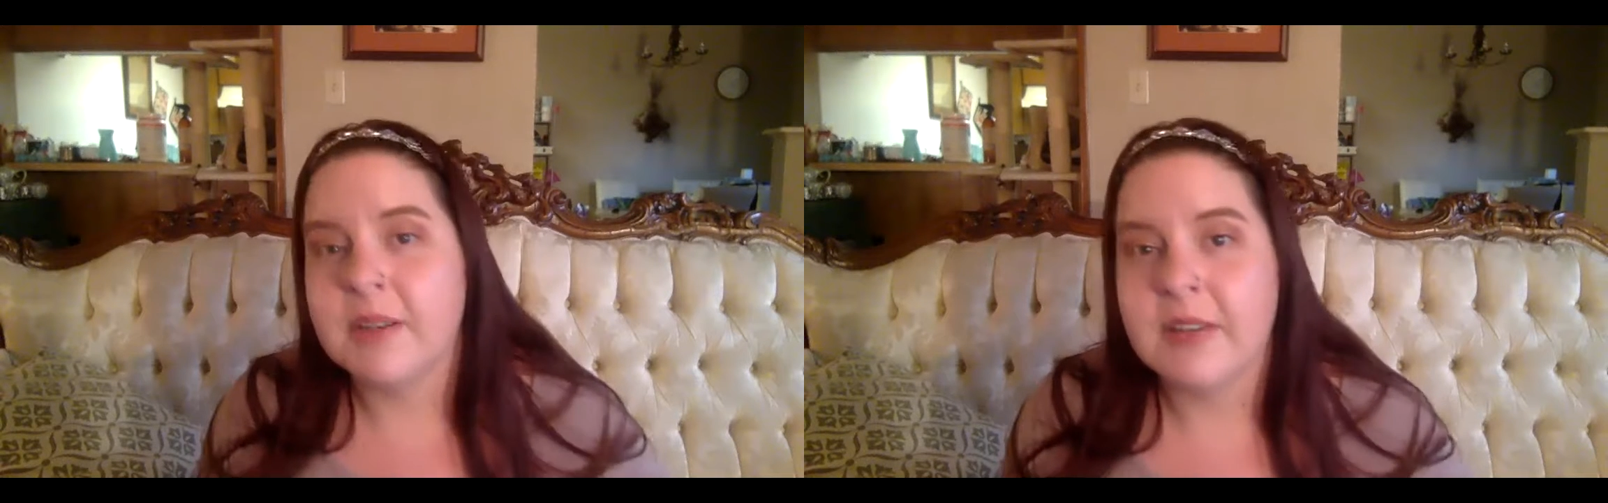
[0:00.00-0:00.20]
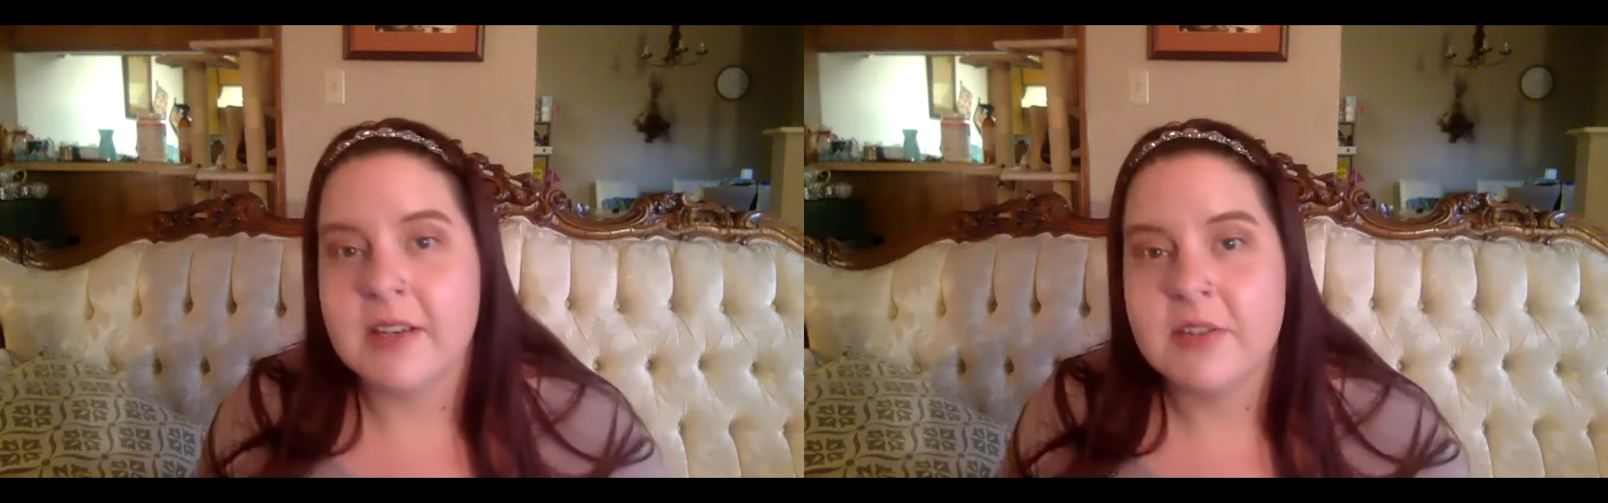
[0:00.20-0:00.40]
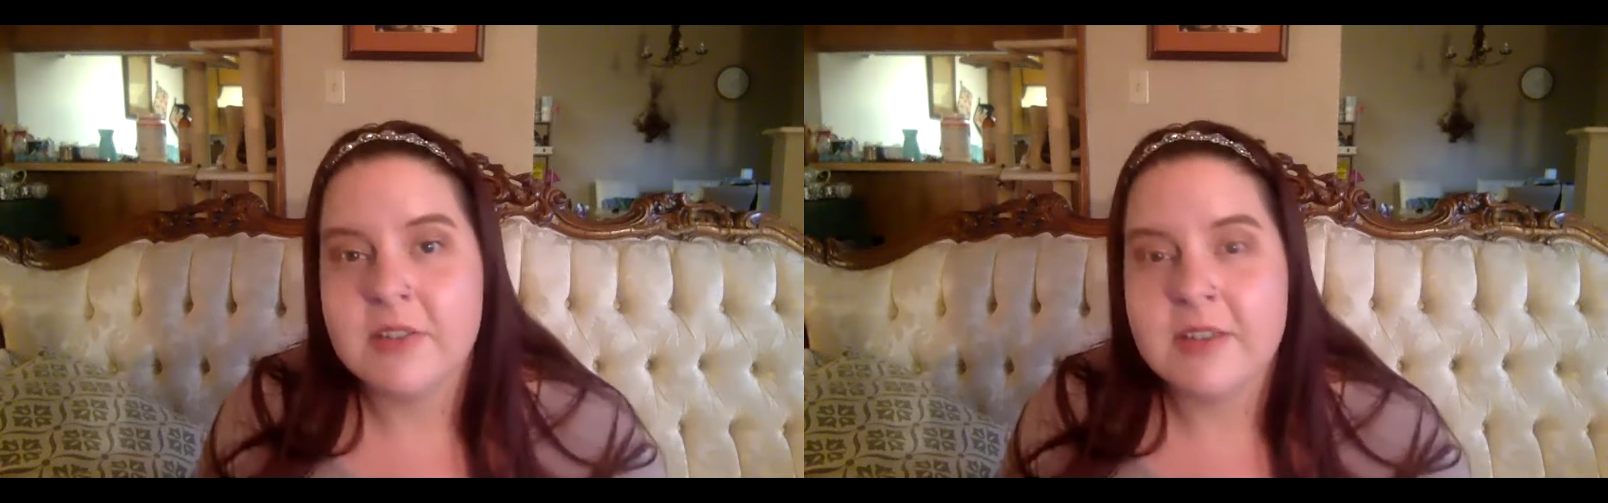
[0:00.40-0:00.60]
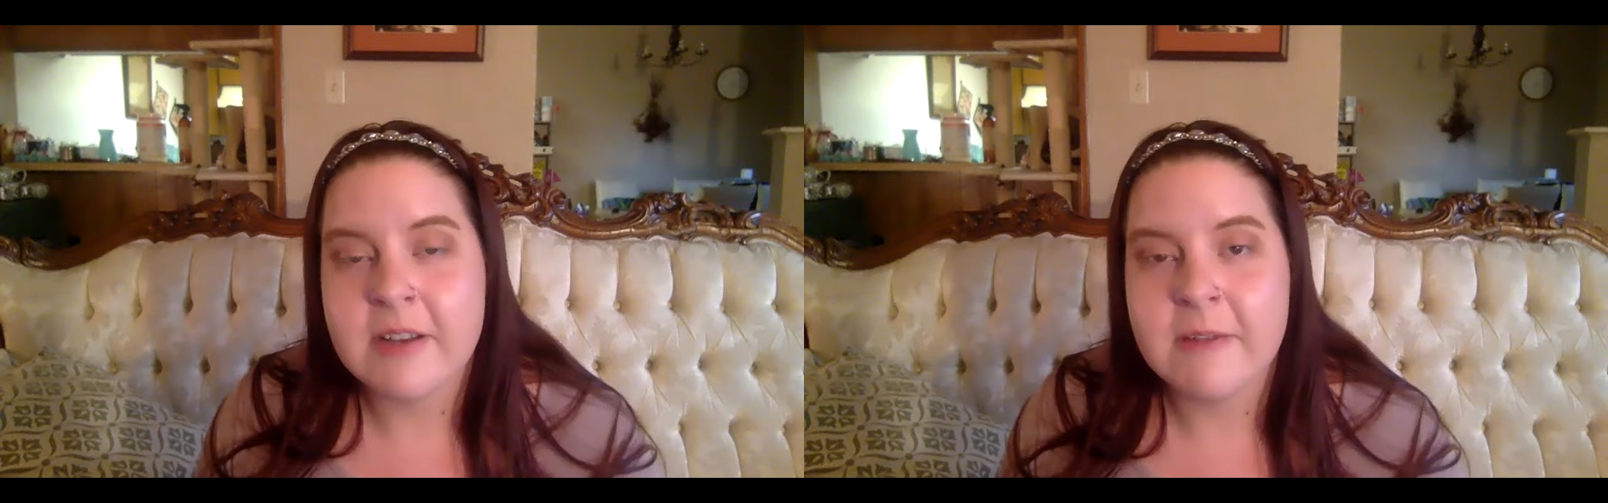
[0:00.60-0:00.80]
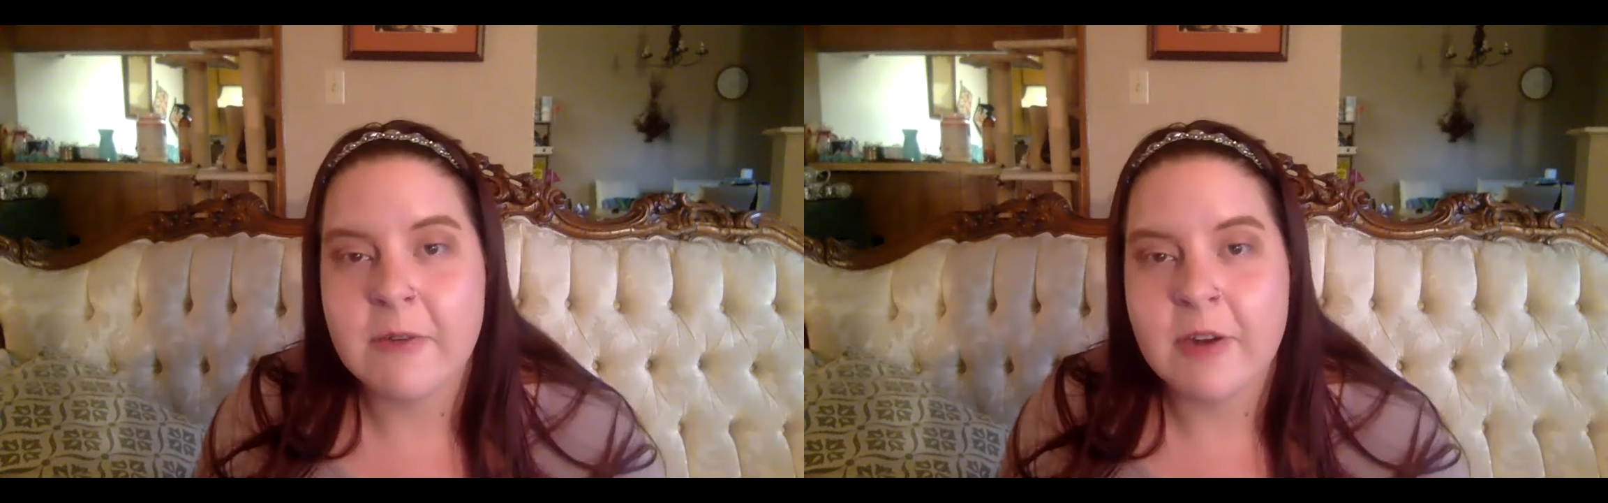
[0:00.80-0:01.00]
and
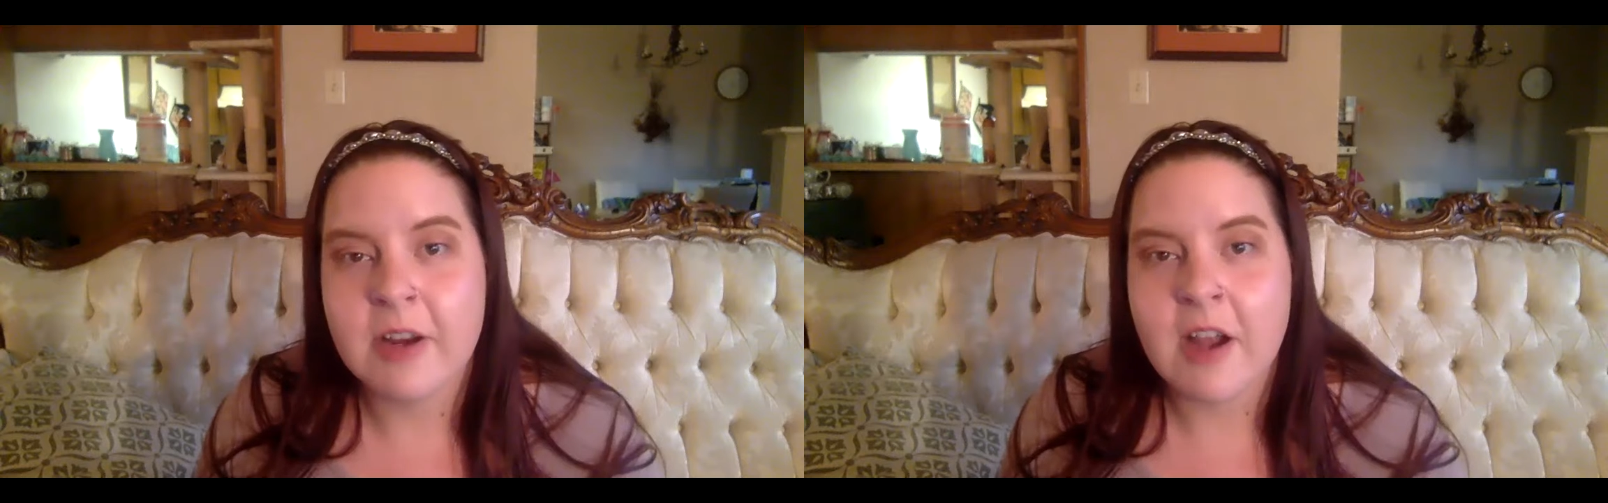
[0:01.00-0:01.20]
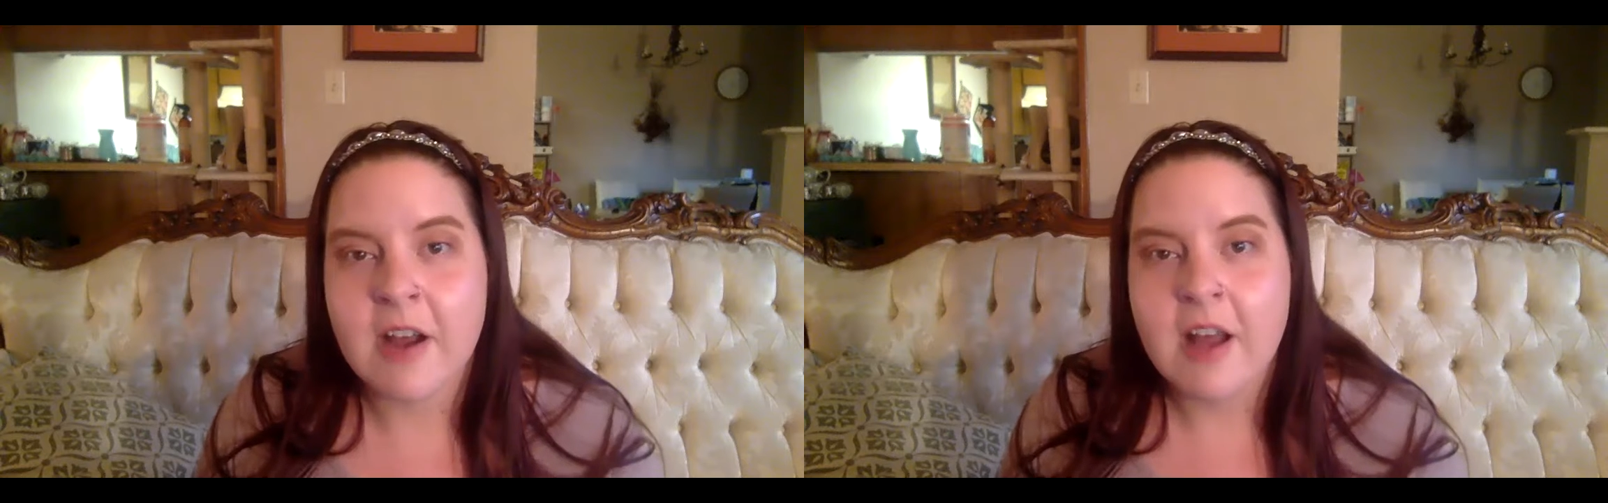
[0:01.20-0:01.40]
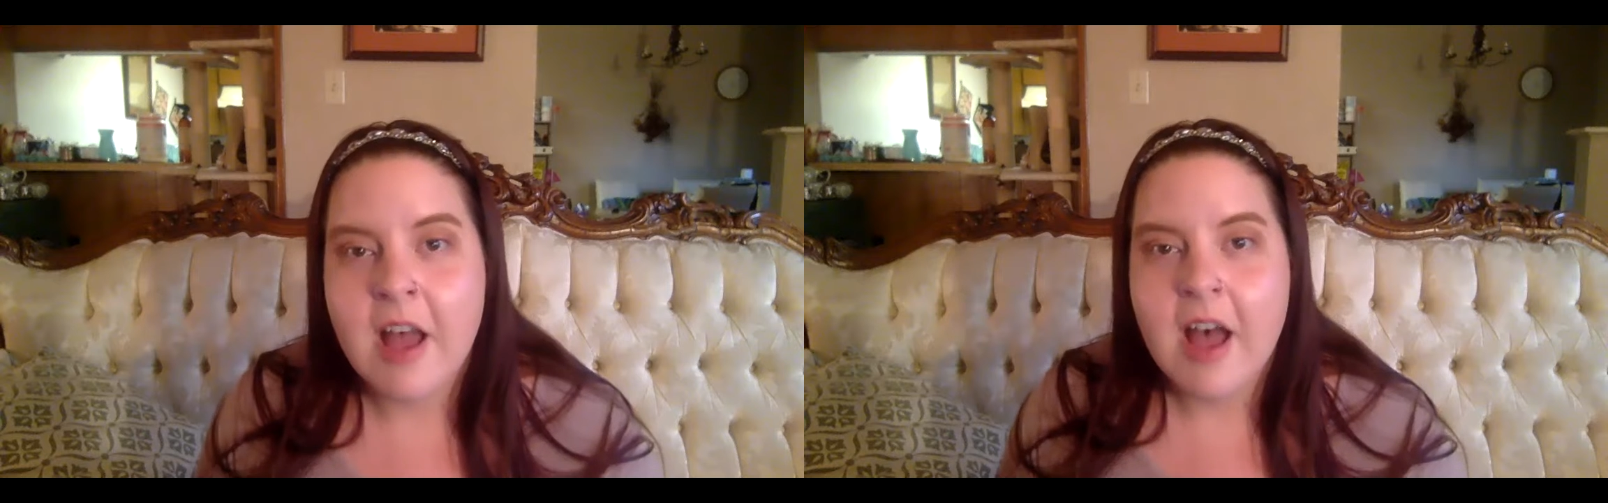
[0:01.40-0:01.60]
interesting for y'all.